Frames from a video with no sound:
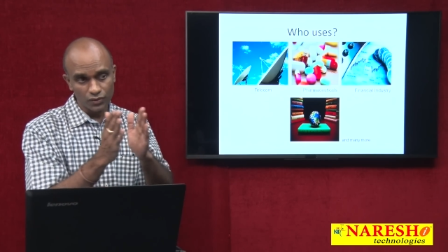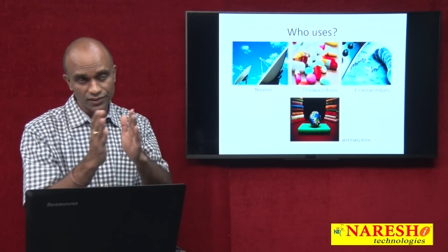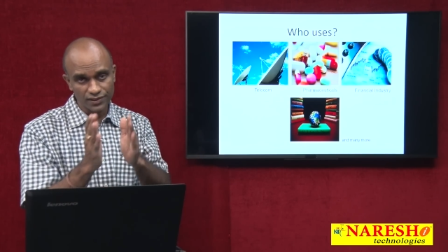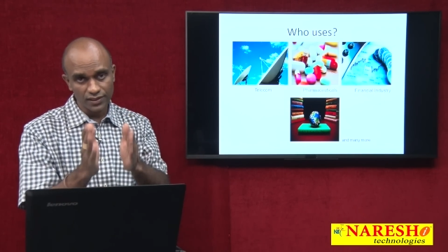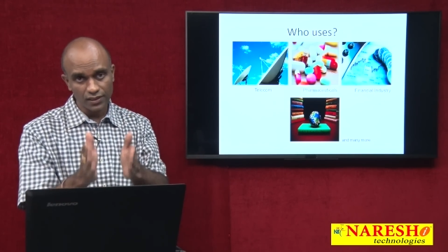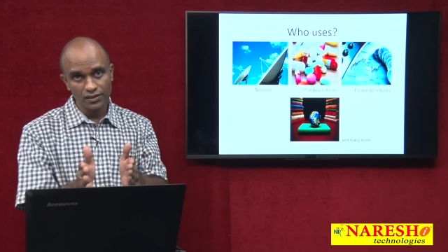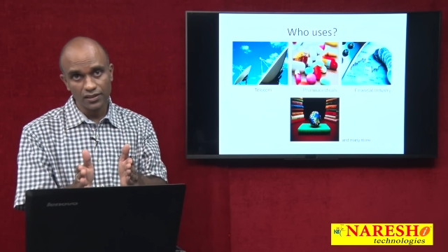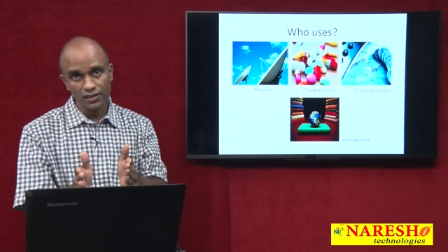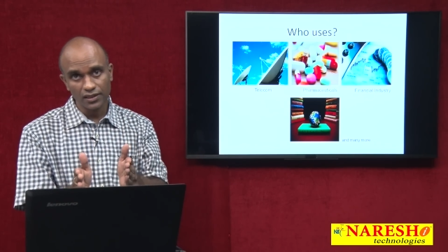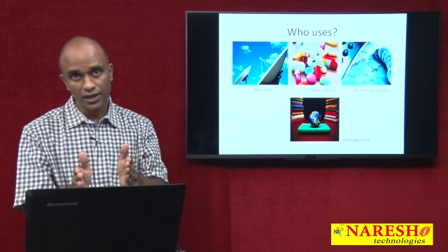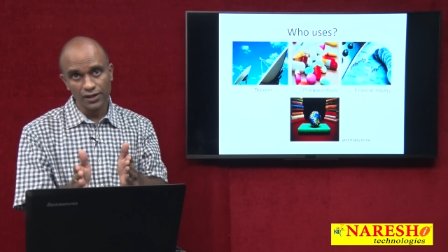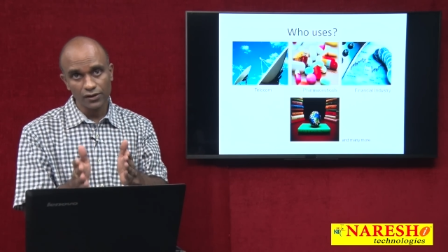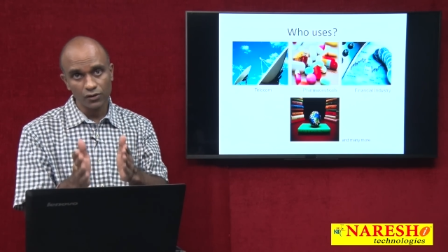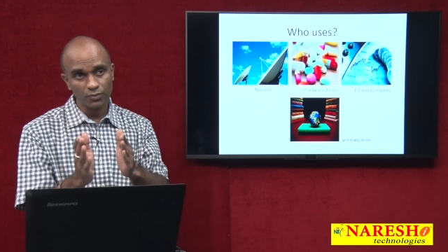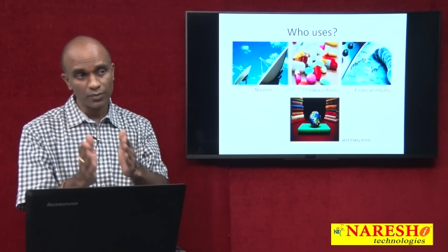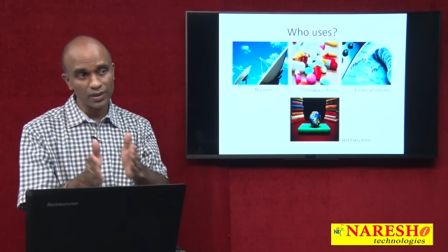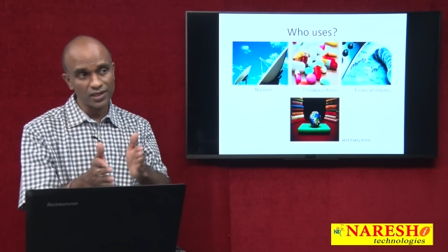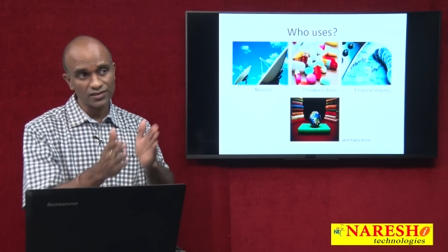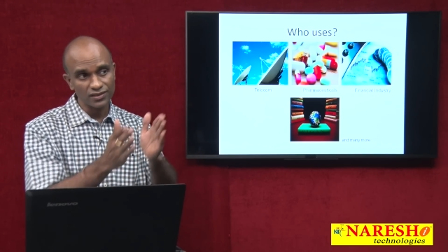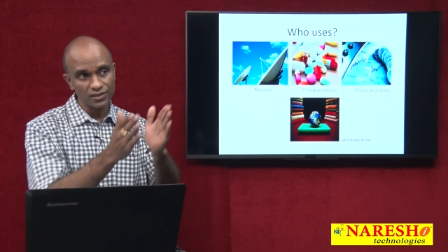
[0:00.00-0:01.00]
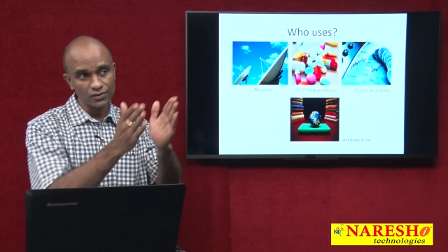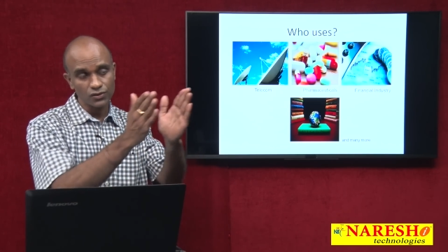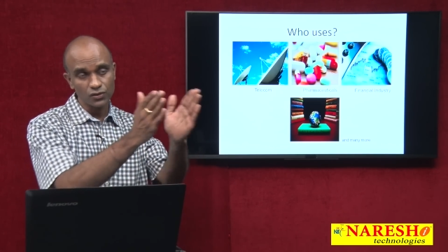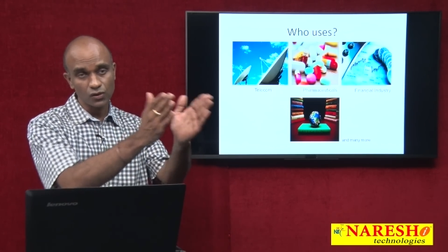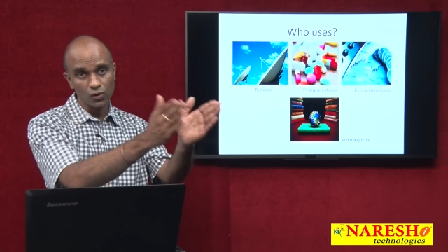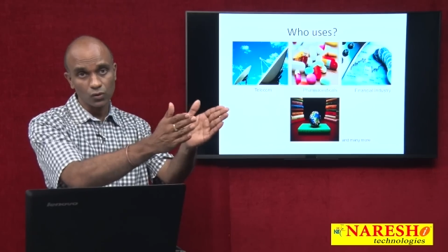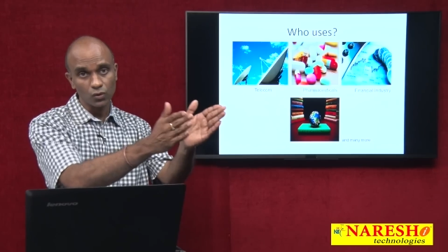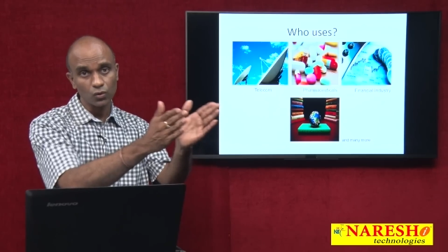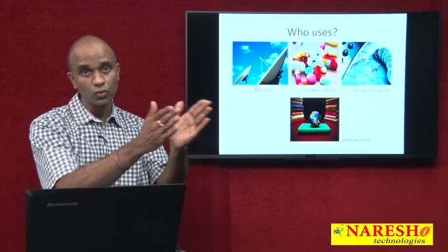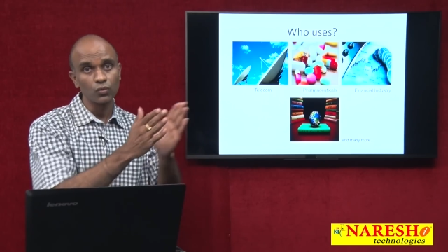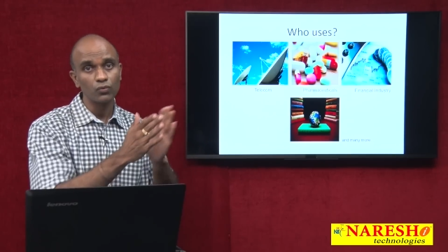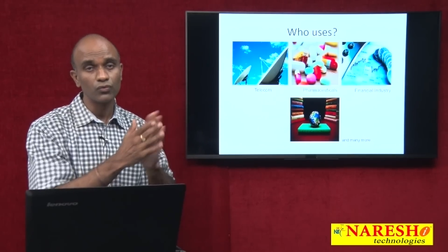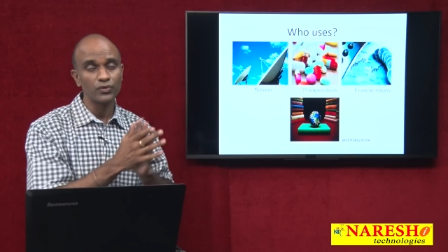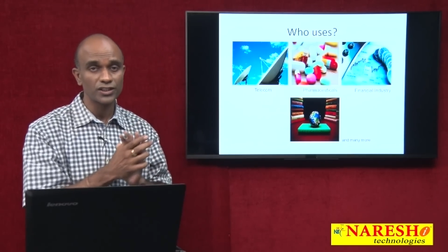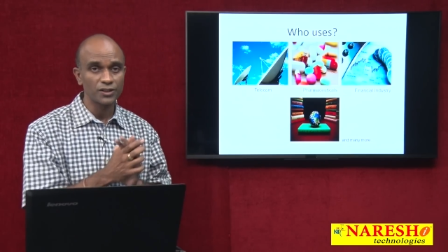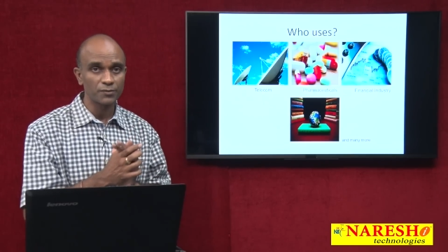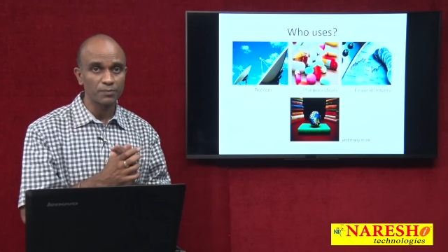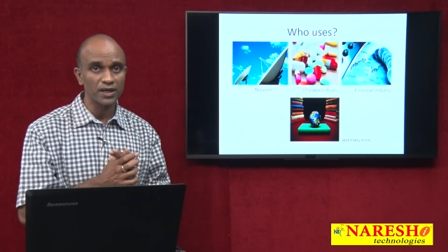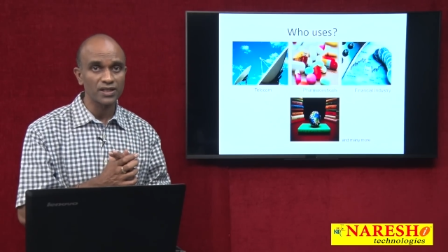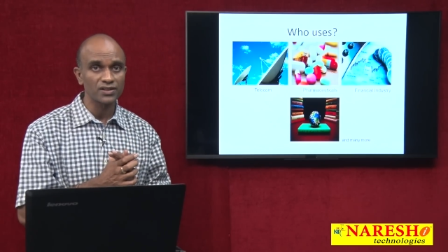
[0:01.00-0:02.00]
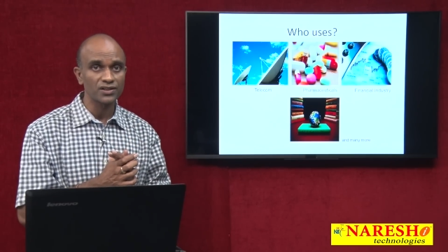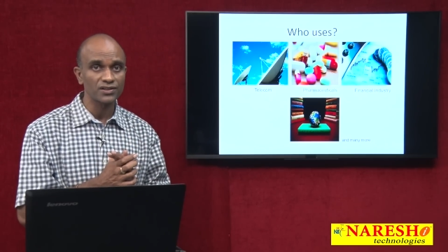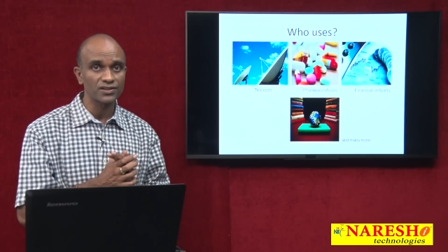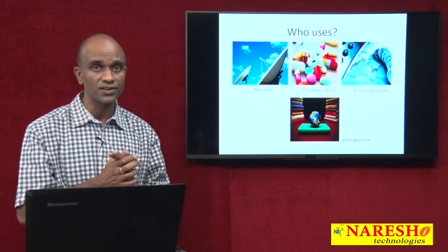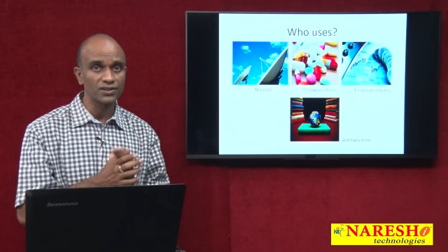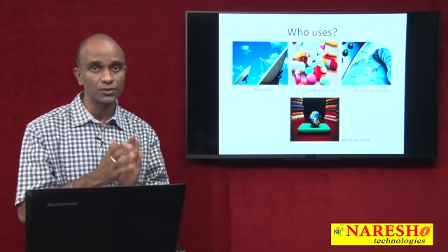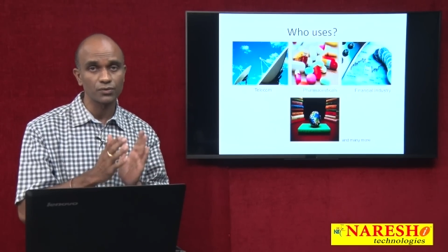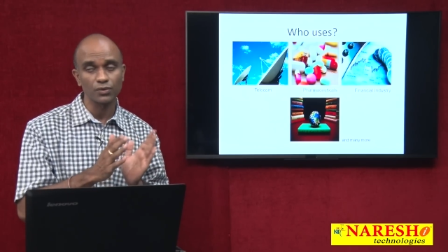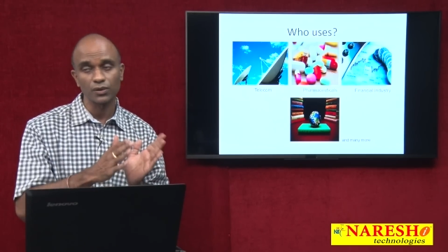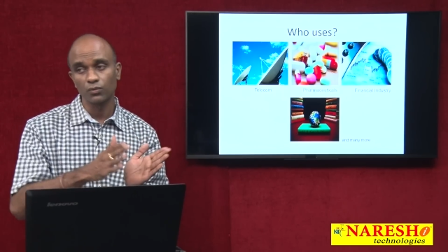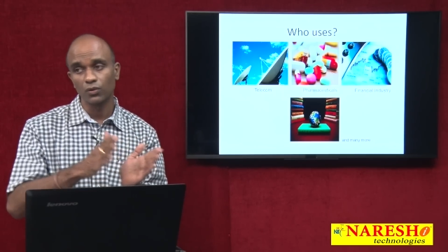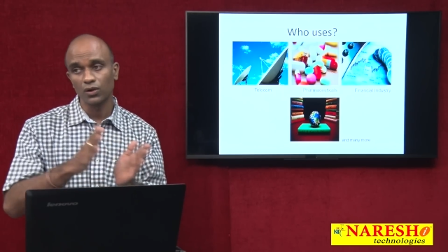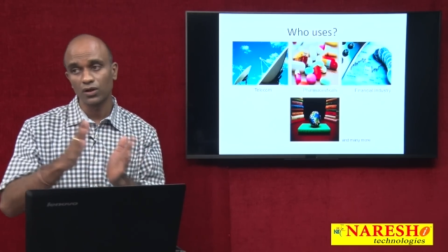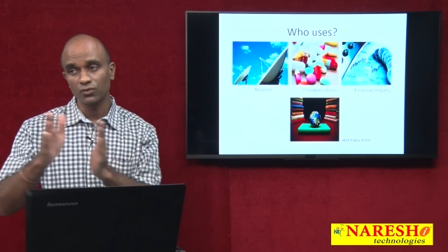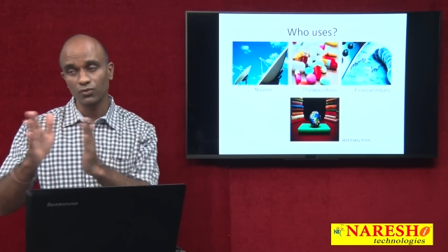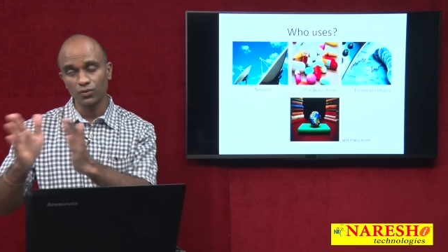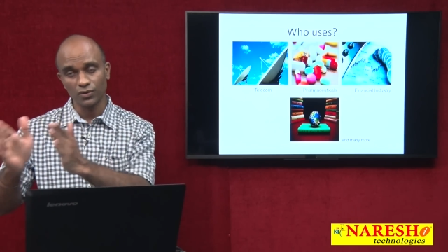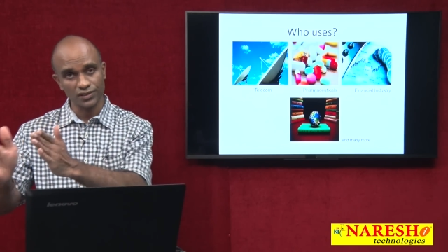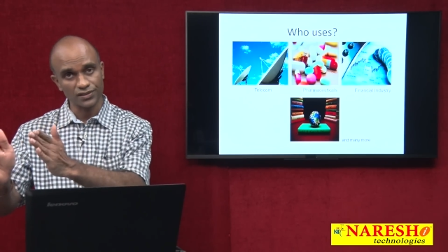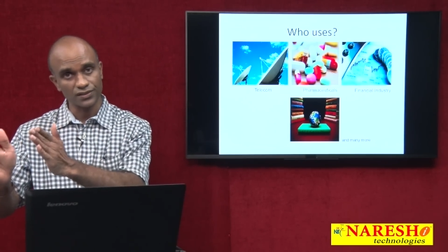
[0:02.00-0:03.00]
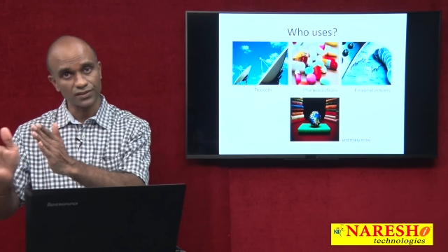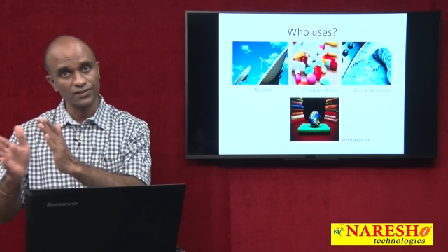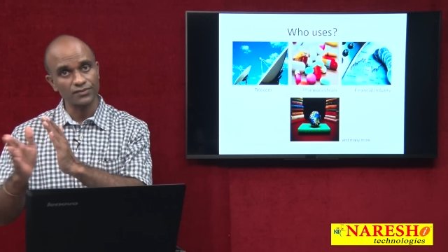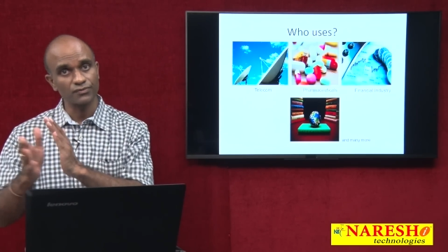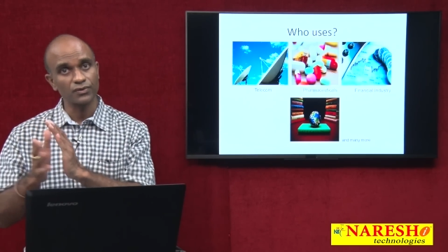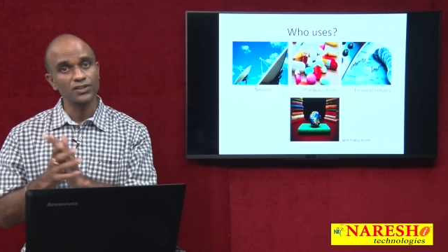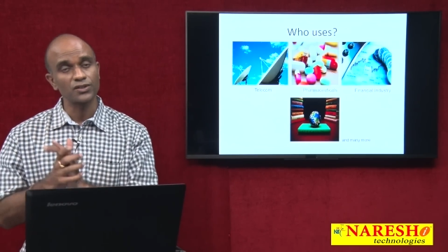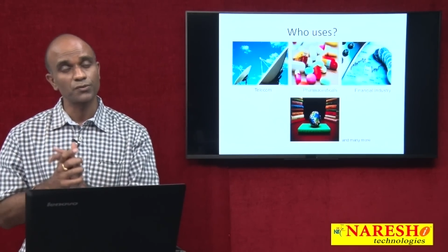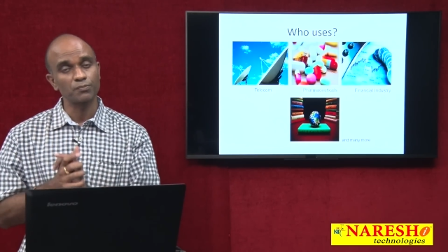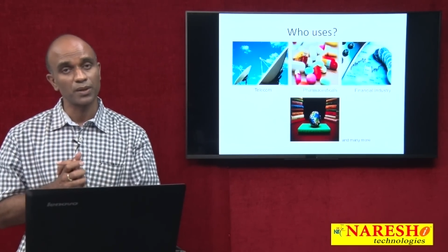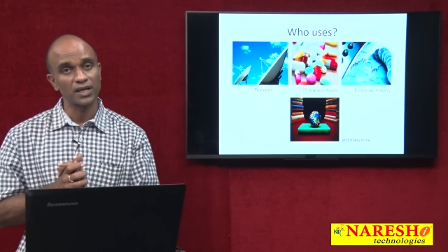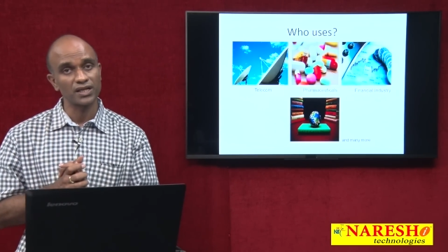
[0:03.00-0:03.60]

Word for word: certain kind of medicines on who, which patients it will work versus which